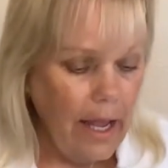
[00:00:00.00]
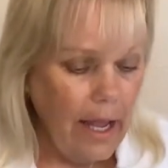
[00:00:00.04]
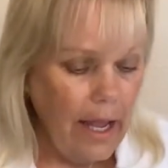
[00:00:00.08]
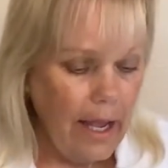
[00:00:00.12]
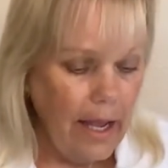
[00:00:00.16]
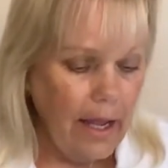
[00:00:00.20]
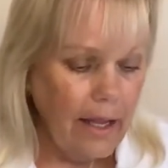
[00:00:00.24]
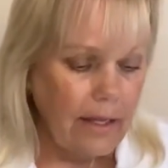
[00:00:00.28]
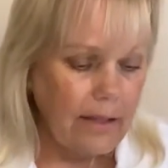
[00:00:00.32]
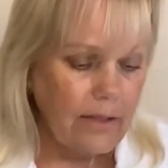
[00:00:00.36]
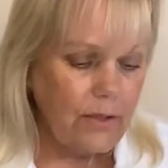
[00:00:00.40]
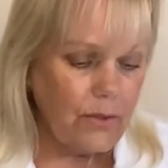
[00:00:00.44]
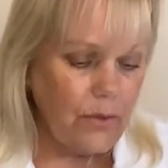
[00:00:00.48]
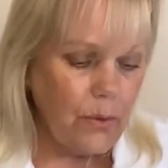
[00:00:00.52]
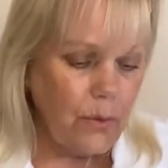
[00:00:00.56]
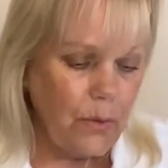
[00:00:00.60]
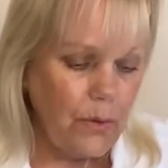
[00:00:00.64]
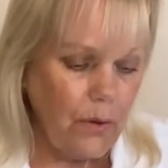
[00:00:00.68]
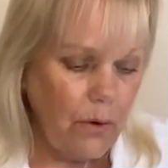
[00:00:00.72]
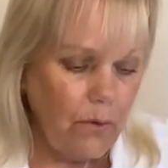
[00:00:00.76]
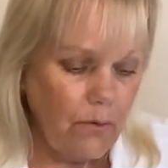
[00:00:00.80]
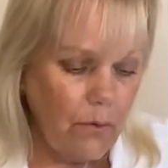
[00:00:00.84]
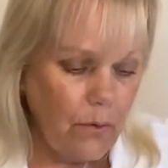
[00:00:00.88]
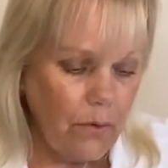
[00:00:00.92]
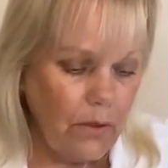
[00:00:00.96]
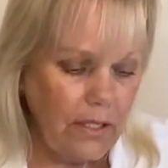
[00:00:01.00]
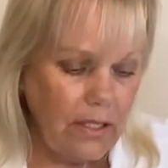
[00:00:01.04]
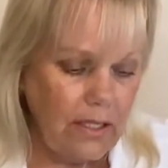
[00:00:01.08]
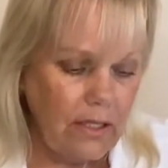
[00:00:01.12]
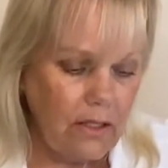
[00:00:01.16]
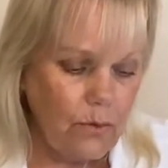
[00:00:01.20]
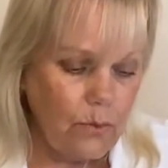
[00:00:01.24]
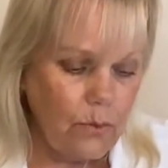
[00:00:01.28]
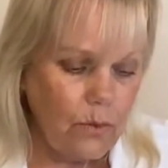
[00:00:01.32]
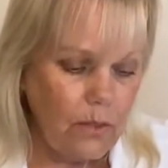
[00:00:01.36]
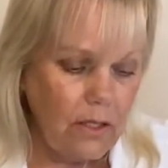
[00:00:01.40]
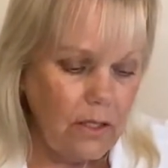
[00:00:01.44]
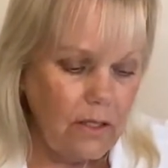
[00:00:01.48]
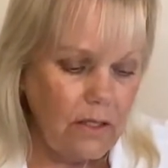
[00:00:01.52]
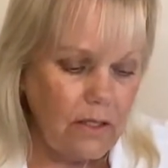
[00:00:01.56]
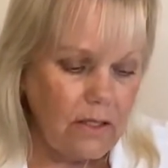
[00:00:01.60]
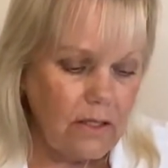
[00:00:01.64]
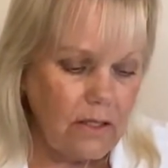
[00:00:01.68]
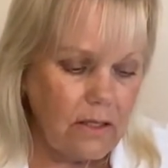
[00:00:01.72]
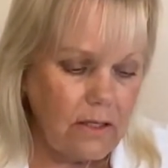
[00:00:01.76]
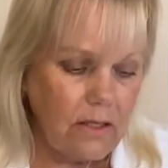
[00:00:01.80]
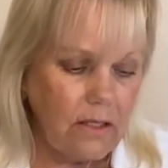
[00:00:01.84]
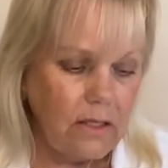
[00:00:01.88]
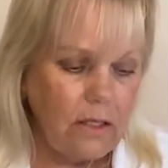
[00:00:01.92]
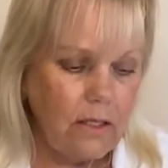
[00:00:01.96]
And so therefore it's
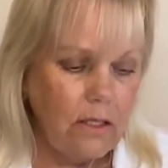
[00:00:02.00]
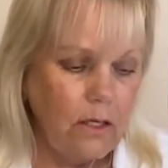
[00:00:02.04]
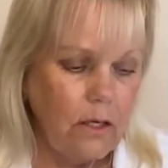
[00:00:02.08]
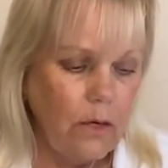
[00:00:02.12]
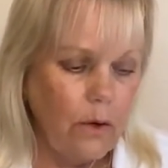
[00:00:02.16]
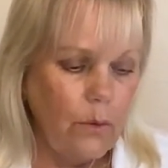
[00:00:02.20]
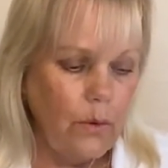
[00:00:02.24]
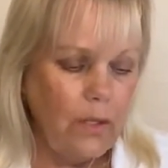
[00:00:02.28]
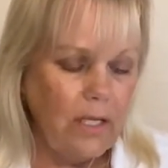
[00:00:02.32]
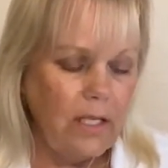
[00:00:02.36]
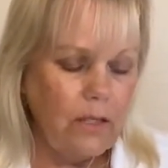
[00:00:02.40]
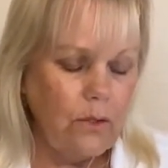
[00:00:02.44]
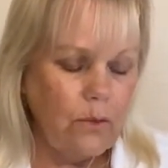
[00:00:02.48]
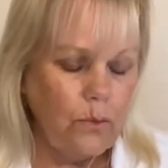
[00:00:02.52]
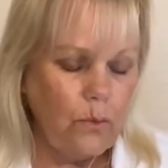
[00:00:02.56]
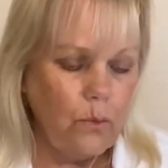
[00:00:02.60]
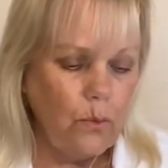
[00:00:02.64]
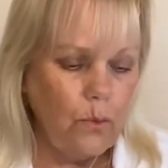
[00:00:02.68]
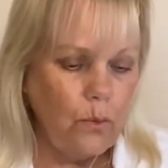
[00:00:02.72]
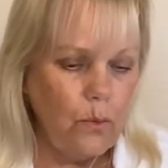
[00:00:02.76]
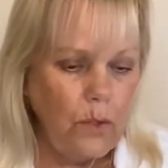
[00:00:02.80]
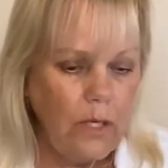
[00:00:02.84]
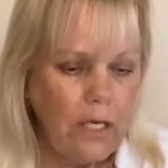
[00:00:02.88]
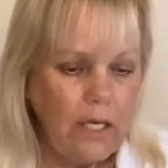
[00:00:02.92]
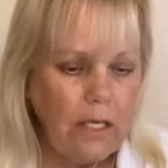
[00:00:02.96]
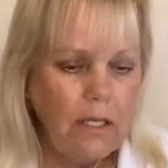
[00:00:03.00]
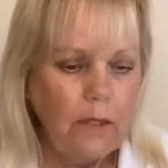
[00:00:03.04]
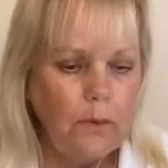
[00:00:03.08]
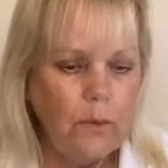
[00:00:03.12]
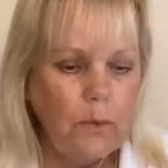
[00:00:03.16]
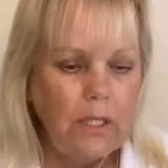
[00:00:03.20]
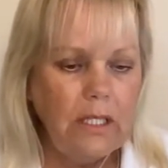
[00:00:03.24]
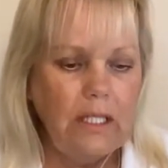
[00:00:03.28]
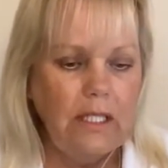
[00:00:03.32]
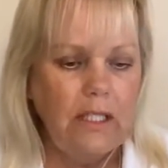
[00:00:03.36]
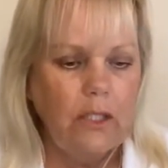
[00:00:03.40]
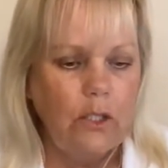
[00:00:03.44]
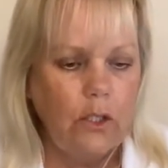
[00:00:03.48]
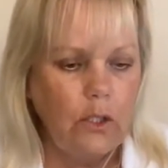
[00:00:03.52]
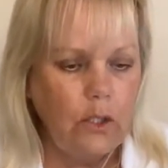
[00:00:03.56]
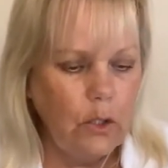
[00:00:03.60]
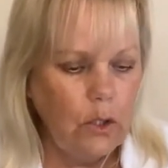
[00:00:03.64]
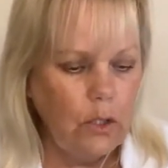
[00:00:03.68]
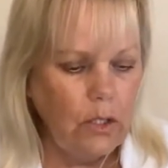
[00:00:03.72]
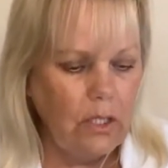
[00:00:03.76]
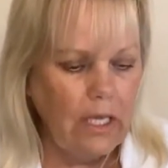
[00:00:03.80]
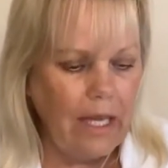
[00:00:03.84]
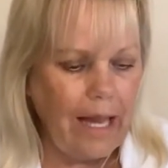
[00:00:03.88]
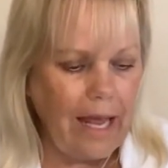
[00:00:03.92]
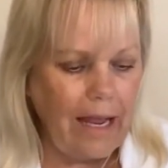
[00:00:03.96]
you know, it's really, really
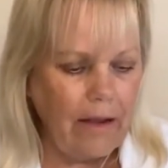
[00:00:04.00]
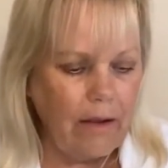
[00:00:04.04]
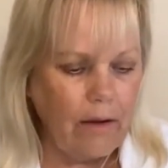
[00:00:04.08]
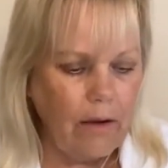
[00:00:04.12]
good, like,